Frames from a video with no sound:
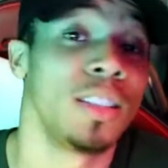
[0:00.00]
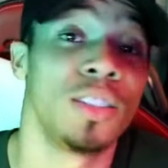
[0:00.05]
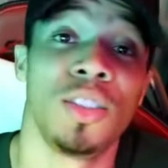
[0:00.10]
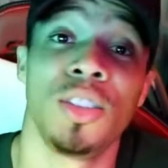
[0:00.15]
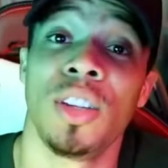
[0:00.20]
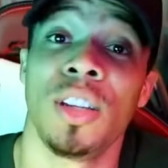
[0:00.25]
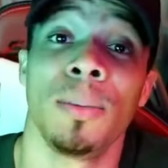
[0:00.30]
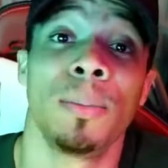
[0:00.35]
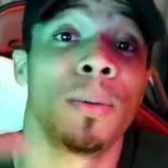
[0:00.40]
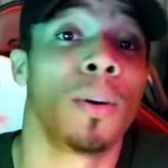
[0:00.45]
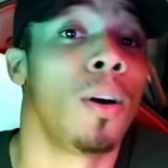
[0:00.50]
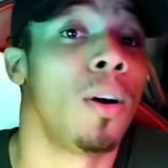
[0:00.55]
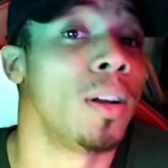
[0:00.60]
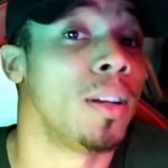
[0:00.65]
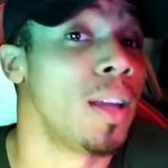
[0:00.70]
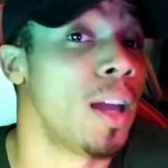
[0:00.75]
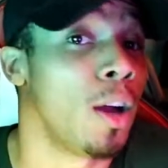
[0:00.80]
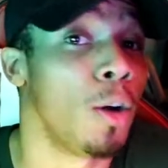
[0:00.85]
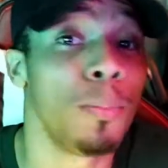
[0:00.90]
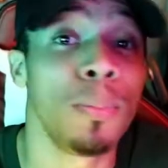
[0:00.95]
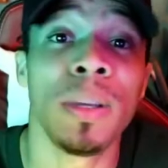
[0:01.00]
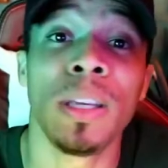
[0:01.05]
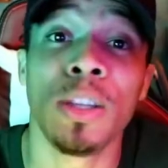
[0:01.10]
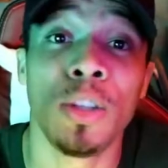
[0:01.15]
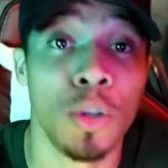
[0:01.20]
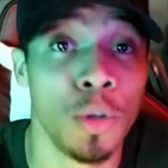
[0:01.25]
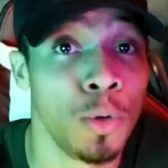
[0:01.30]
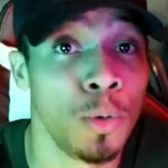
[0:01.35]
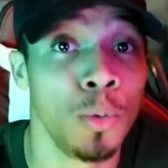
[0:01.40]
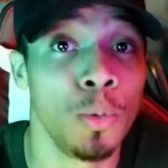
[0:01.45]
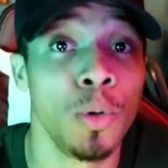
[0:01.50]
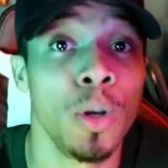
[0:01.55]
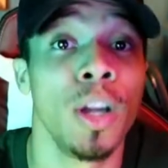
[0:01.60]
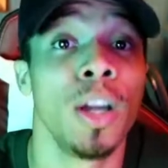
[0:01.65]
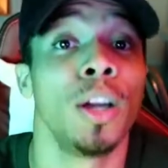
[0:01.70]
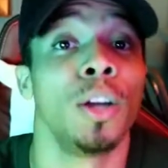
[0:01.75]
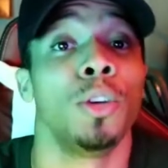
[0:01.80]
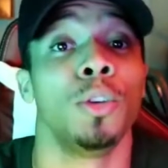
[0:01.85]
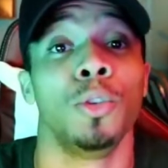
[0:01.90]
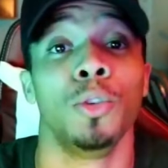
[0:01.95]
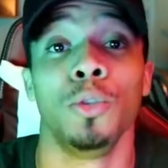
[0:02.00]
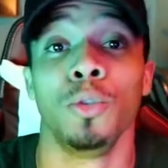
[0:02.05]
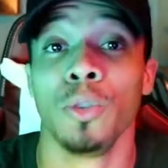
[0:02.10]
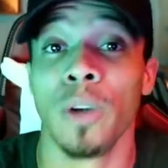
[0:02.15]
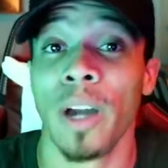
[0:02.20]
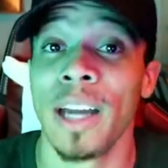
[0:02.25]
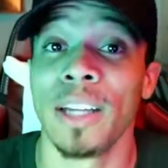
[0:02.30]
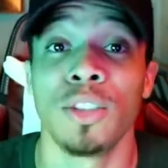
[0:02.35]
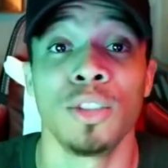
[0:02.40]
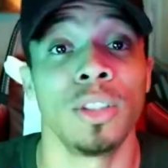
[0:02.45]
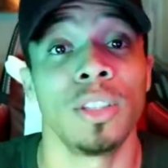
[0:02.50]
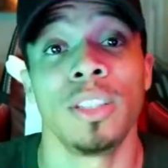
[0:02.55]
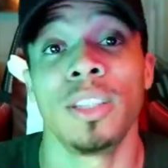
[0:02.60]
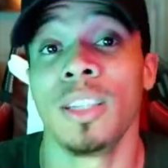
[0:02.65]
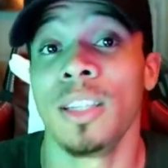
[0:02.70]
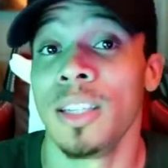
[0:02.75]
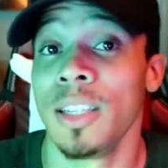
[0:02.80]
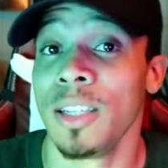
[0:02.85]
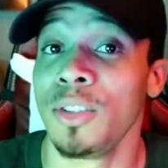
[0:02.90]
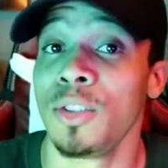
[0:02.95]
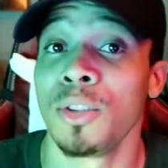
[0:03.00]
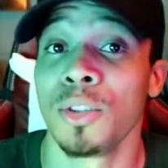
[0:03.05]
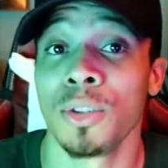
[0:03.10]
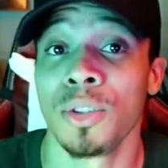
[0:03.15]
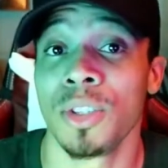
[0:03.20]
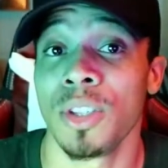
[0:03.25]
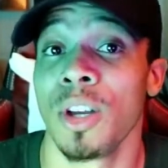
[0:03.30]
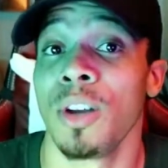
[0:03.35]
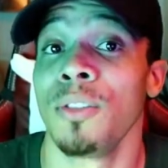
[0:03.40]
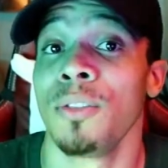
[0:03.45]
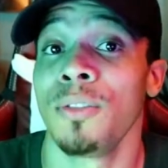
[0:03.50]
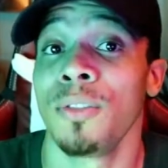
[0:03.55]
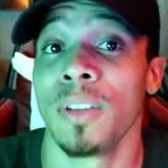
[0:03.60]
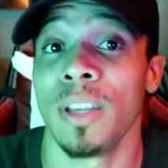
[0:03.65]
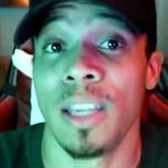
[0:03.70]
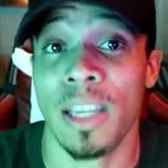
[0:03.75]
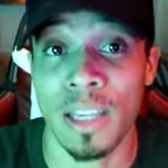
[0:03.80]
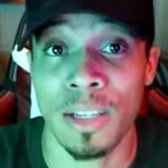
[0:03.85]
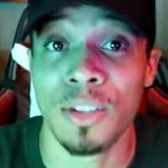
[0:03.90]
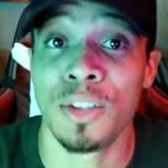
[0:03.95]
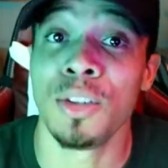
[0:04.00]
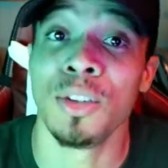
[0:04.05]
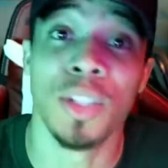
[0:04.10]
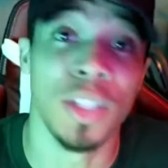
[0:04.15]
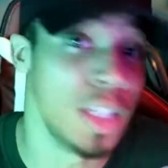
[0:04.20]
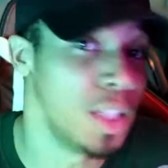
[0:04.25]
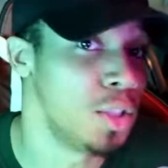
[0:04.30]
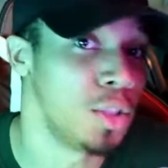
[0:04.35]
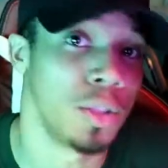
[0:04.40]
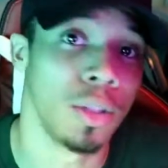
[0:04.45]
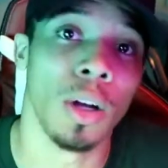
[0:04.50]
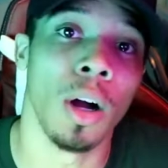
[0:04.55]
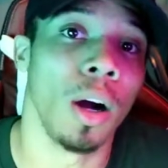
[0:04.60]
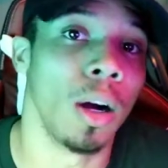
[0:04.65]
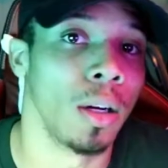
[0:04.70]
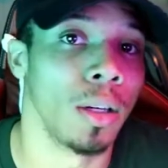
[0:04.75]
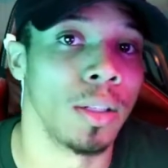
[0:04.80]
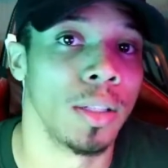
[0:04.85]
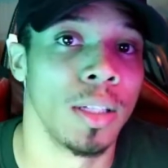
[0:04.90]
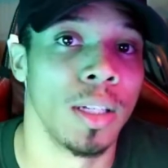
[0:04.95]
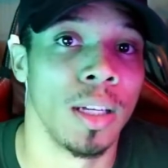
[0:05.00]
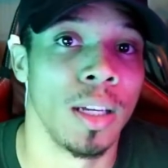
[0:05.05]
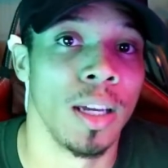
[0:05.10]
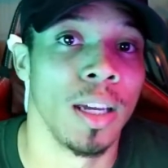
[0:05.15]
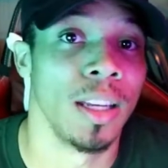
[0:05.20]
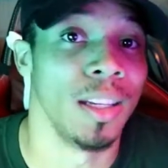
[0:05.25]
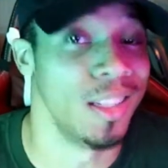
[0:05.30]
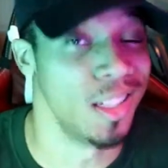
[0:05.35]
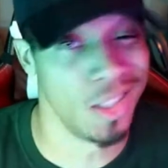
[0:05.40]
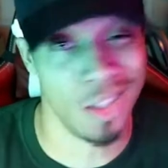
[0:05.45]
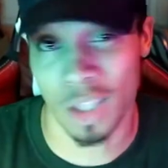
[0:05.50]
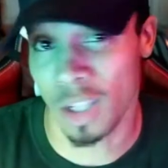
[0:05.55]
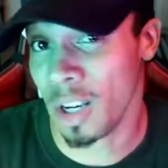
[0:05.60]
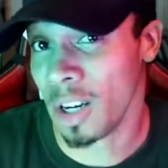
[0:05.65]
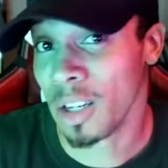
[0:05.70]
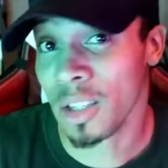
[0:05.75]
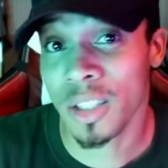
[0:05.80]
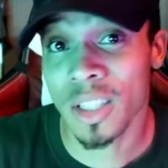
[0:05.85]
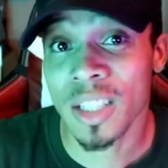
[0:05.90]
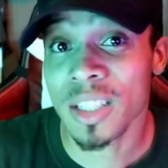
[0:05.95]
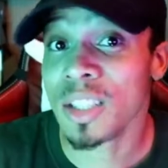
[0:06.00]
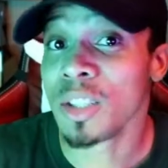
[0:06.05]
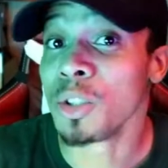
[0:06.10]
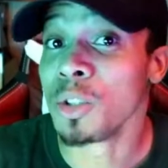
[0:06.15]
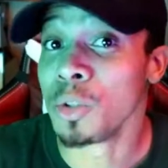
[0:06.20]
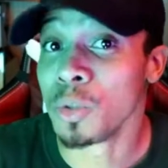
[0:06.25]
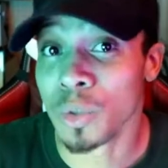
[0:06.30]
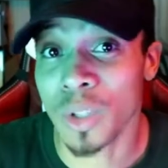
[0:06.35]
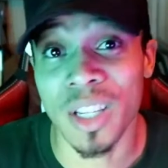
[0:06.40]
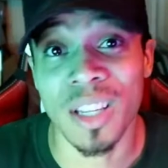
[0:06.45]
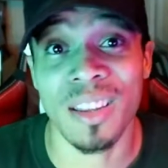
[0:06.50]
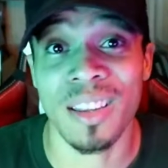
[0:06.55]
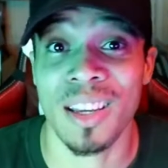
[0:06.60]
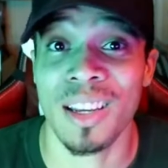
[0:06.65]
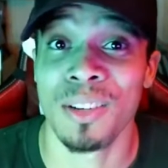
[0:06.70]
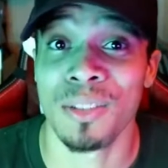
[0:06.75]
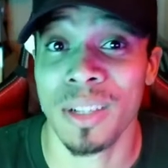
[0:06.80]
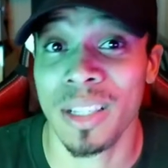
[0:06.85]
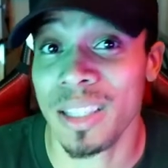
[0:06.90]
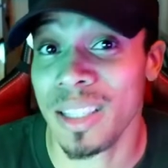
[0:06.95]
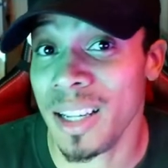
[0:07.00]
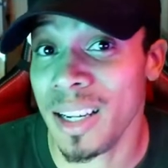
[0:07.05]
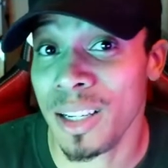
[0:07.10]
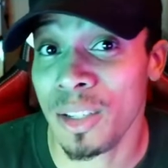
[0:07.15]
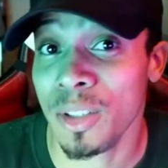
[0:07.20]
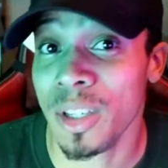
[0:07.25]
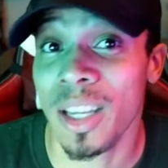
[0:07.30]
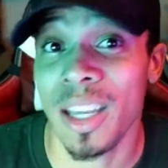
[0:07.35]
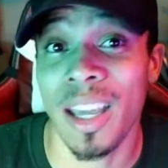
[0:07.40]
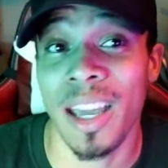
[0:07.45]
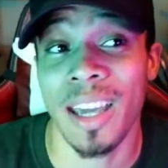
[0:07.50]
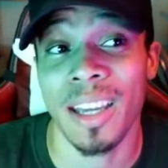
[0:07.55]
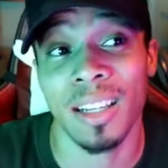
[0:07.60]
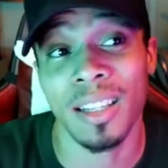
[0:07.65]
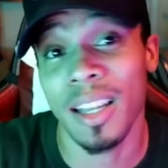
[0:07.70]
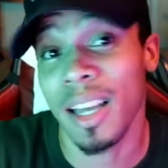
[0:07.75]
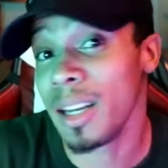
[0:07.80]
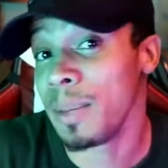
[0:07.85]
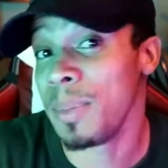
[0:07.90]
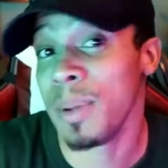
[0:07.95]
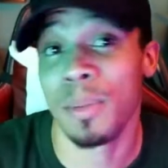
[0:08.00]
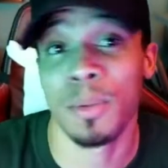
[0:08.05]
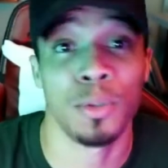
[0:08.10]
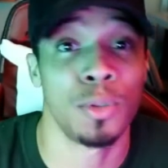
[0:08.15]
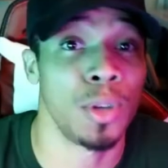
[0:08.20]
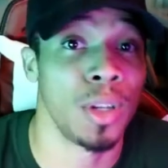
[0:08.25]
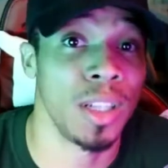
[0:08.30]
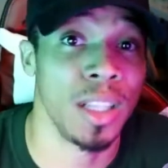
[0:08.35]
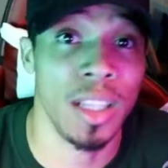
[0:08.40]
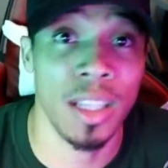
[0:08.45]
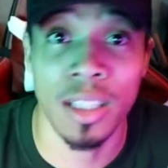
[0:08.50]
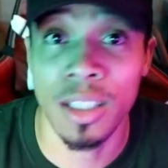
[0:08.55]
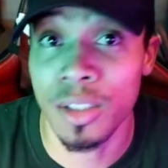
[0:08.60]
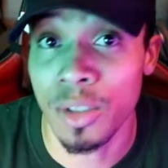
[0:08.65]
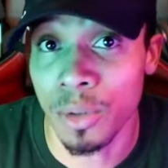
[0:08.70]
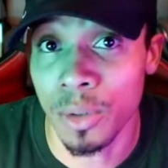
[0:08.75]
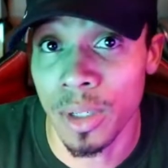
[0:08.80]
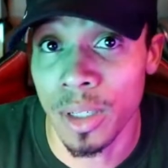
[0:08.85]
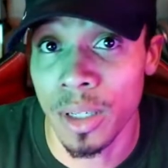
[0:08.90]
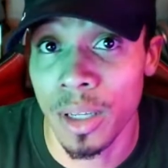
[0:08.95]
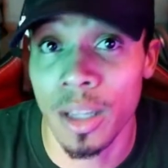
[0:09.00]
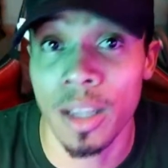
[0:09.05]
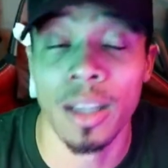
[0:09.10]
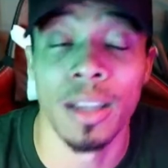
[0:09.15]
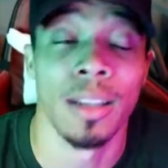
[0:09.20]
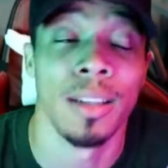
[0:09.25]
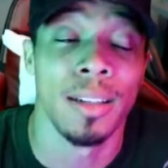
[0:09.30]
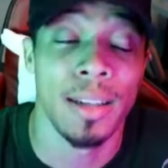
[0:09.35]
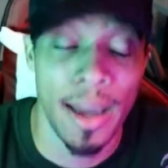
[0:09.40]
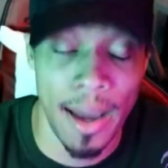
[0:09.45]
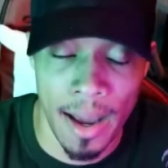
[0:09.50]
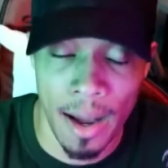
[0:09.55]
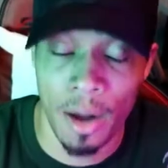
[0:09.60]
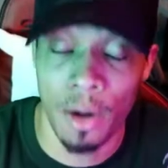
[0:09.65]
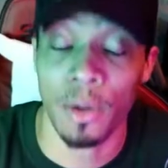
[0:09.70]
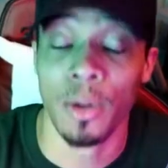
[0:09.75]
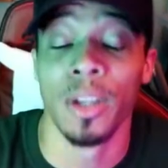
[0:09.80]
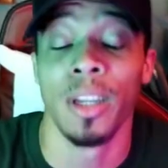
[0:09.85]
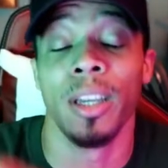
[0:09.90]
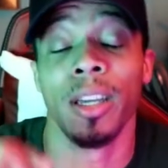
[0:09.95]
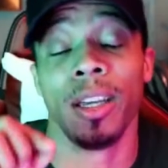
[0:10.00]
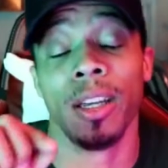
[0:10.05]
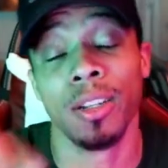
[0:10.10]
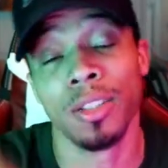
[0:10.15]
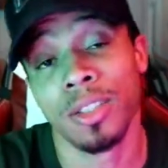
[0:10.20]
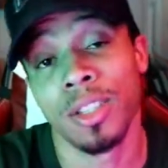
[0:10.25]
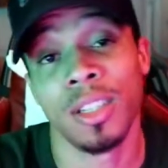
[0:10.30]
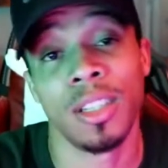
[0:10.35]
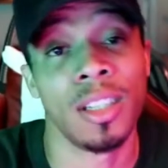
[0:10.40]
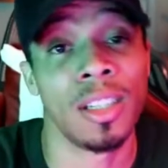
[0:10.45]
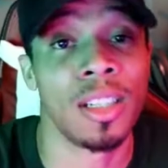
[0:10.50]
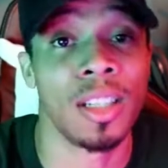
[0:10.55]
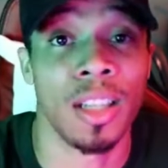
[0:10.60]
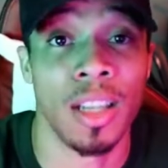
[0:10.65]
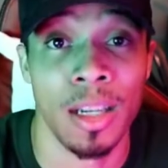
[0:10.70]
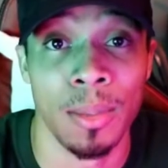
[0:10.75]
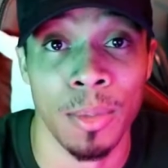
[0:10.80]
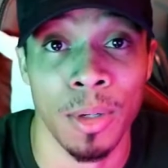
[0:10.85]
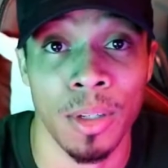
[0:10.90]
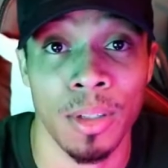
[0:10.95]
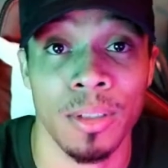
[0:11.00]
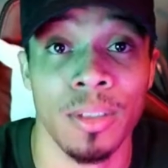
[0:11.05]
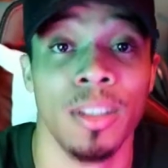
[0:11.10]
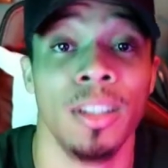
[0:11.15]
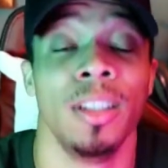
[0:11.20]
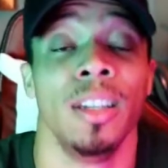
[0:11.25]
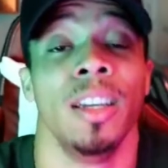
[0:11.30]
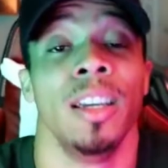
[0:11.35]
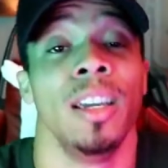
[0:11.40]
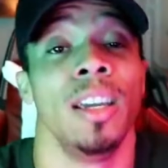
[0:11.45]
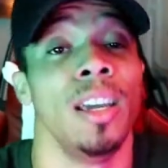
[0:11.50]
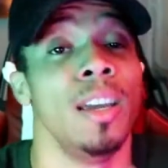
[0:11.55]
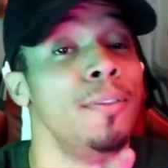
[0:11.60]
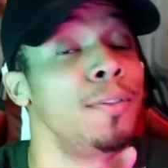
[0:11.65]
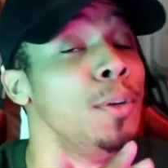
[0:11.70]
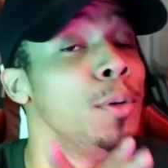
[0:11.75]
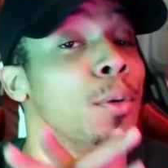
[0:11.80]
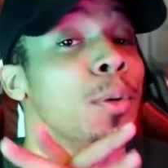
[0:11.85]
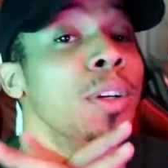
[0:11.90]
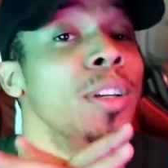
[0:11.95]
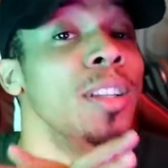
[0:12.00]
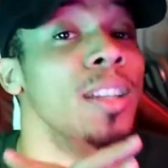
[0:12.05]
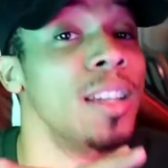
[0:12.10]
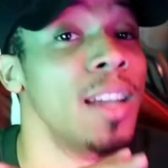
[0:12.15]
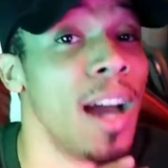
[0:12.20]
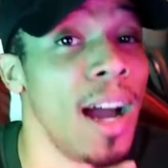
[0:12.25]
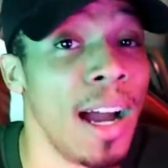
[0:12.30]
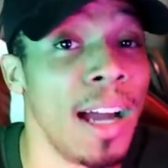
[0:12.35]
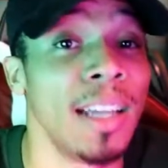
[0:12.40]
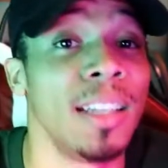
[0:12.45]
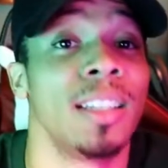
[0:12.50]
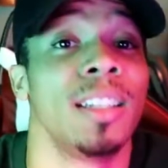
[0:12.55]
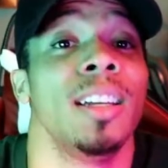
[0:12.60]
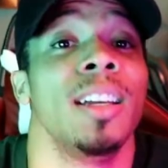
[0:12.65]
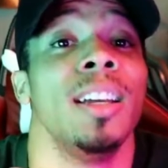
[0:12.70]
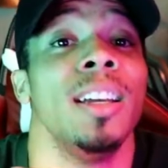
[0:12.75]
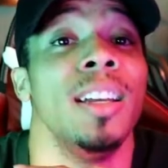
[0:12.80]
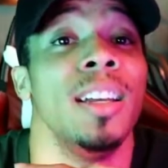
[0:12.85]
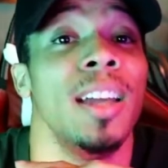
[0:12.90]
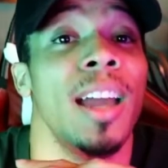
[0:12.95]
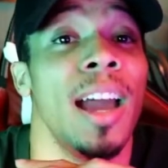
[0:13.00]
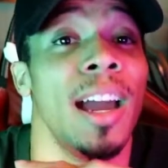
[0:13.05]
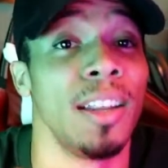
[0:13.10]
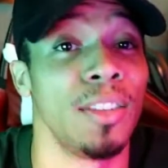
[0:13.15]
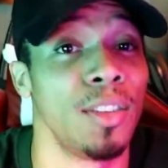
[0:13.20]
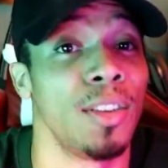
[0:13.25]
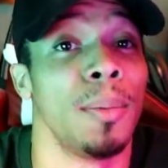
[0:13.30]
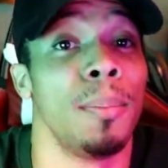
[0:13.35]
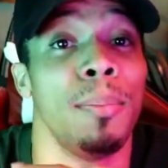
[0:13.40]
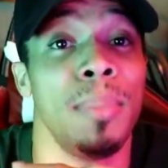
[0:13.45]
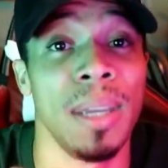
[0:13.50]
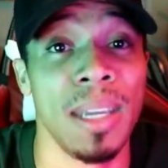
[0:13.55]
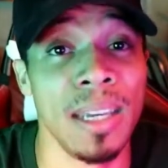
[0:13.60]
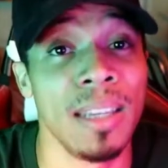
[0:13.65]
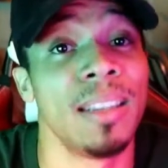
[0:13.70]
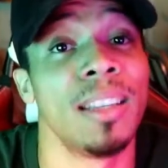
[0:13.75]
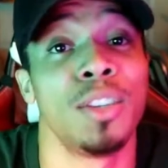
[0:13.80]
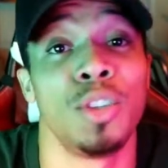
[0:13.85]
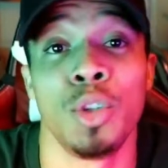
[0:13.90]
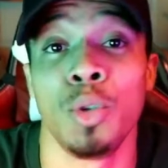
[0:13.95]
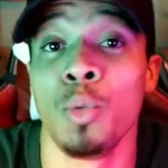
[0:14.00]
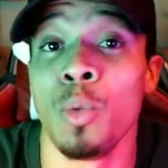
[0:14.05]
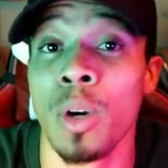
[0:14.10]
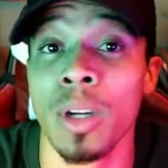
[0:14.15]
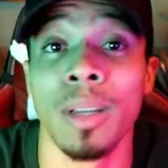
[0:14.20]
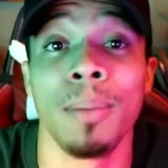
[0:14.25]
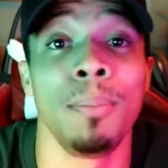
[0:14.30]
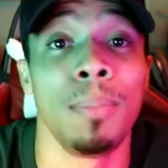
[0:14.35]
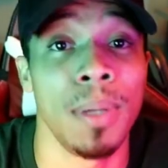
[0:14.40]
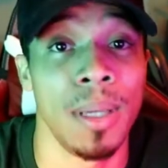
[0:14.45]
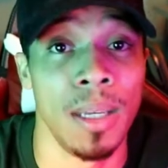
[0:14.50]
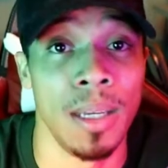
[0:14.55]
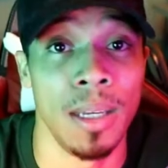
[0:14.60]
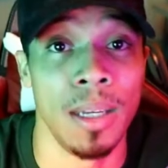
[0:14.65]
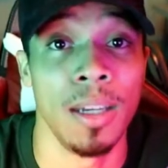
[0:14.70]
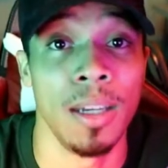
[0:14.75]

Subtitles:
tip on helping you gradually get yourself into digital art. Digital art is a great thing right now, and a lot of people are trying to get into it. Now, here's the disclaimer. If you are not at the peak that you want to be